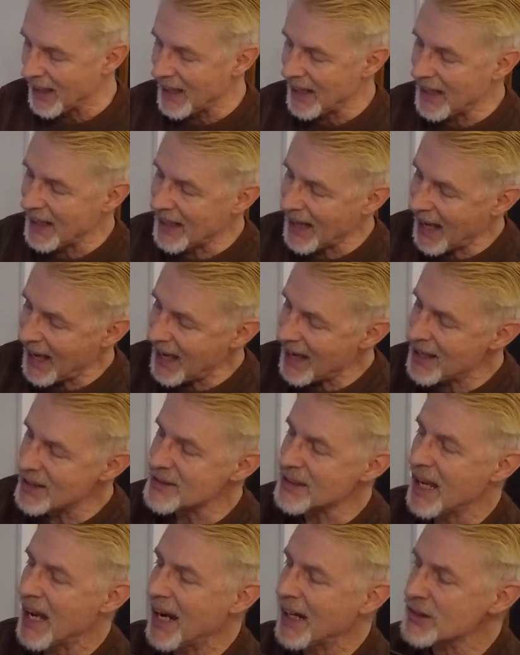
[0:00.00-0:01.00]
It
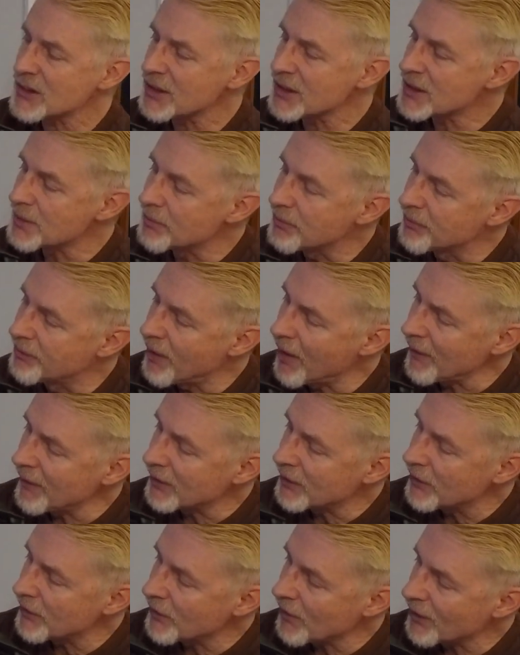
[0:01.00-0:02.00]
has actually some very
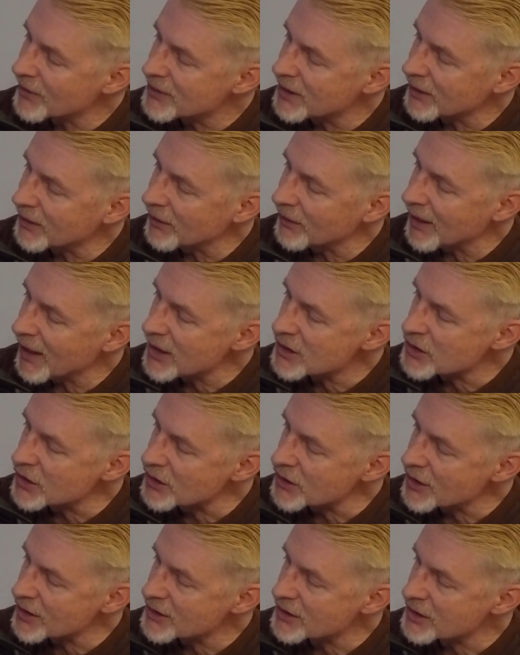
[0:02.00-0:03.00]
good
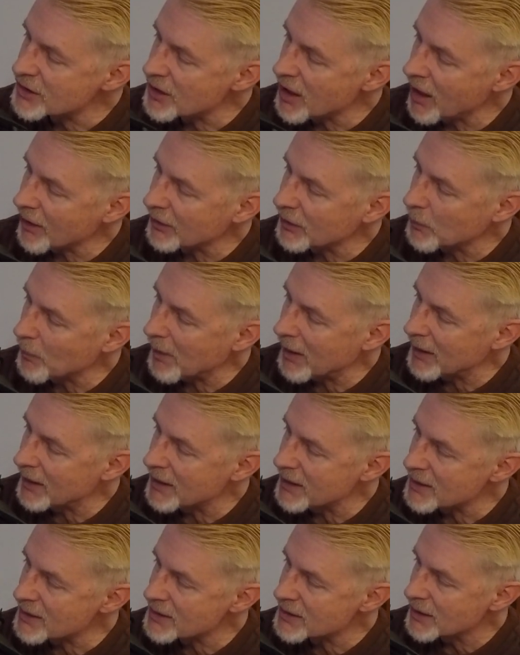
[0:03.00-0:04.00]
articulation, just stock the way it
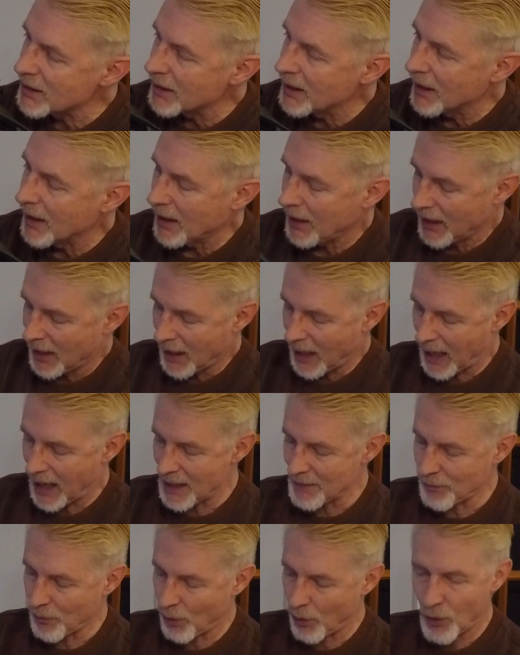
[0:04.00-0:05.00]
is.
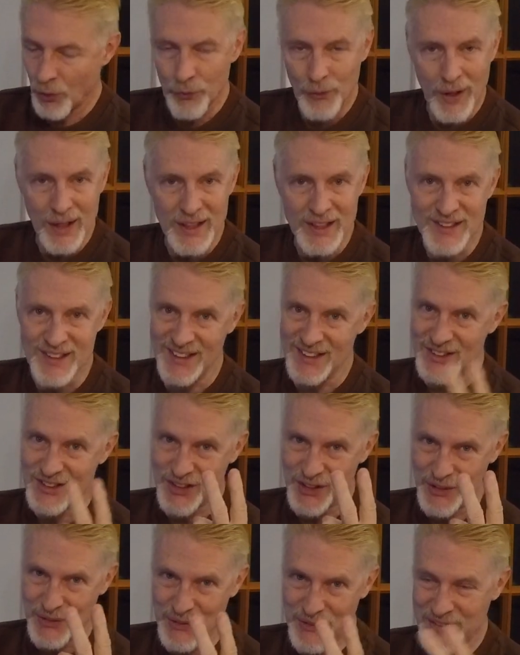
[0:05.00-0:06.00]
I've already done
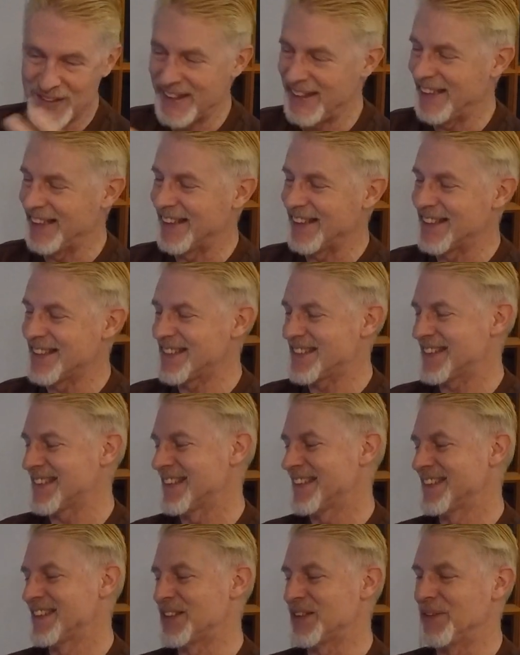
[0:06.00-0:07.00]
two things
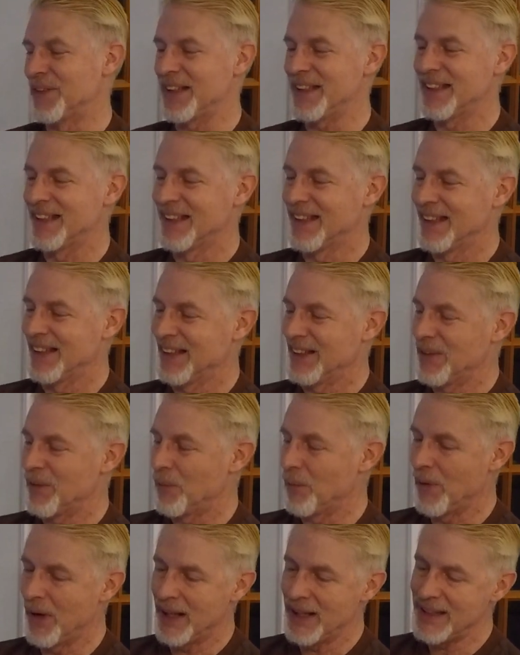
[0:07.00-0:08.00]
to it.
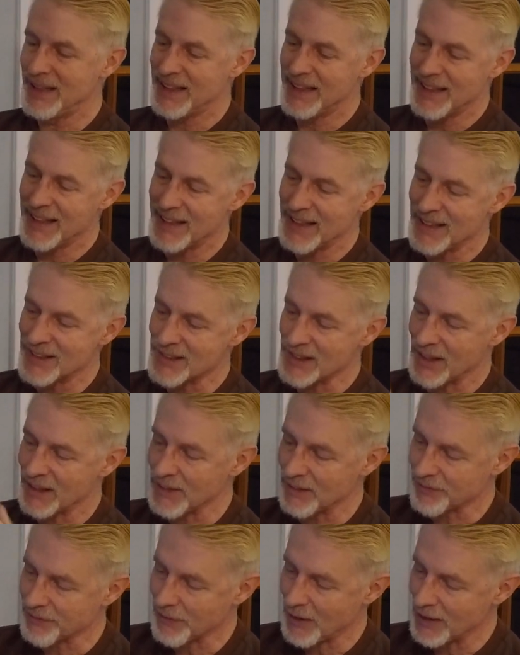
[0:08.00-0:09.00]
One is on
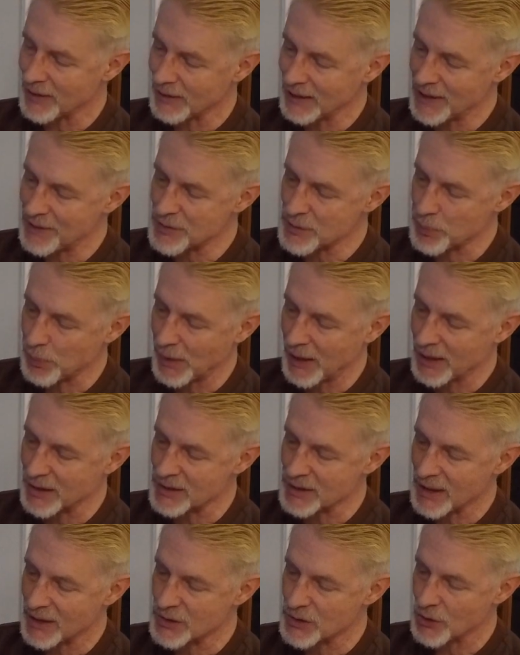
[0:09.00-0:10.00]
the front leaf
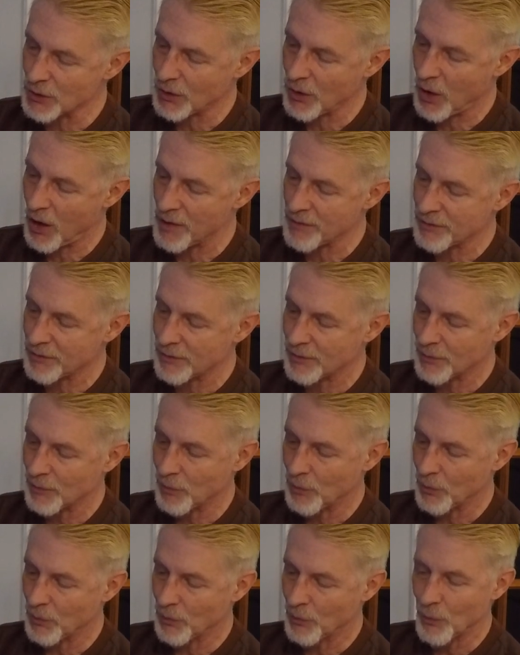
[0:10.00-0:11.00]
springs, I took off
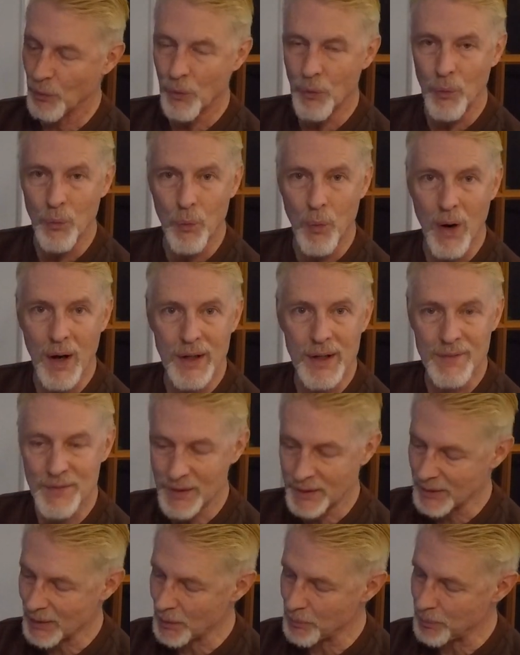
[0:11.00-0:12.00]
one of
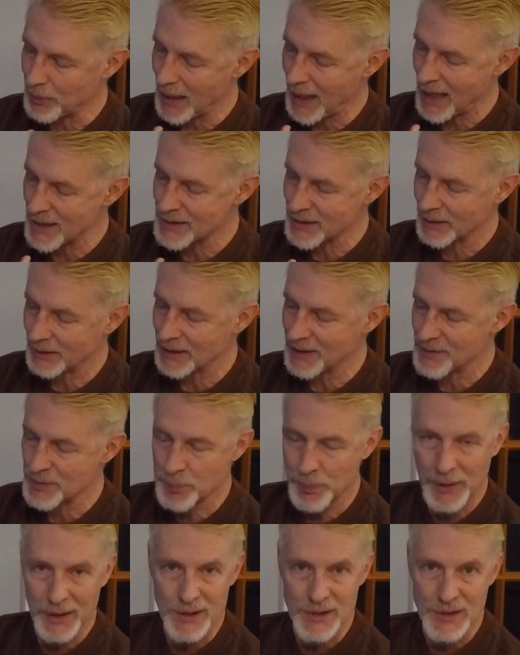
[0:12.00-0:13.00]
the little plastic leaf
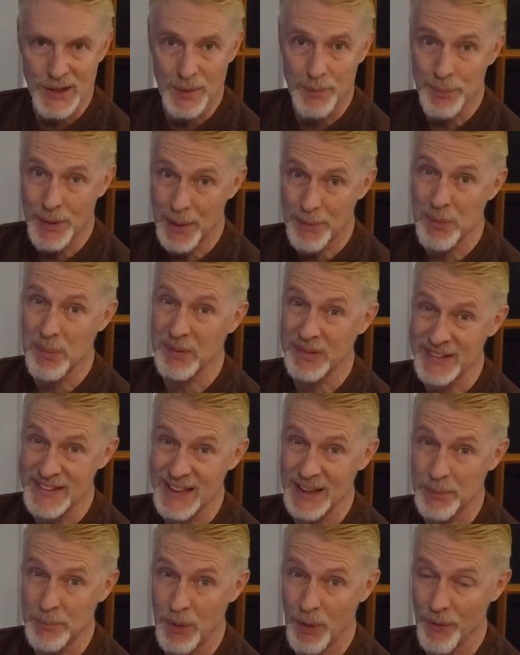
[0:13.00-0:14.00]
springs. I'll probably
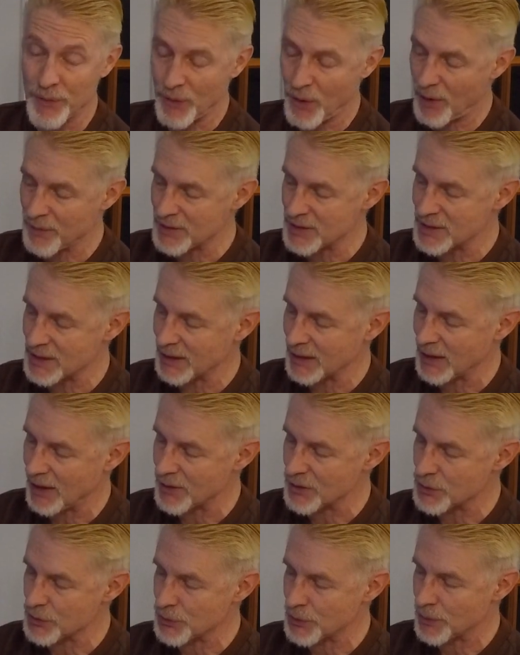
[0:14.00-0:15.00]
take both off, to tell you the
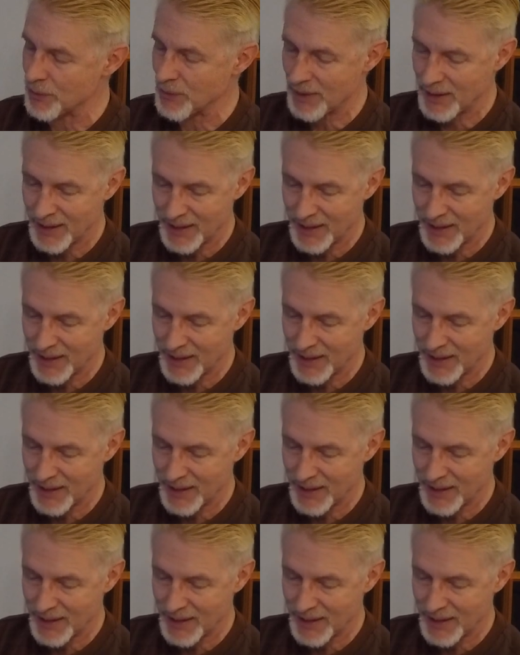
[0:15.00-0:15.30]
honest truth.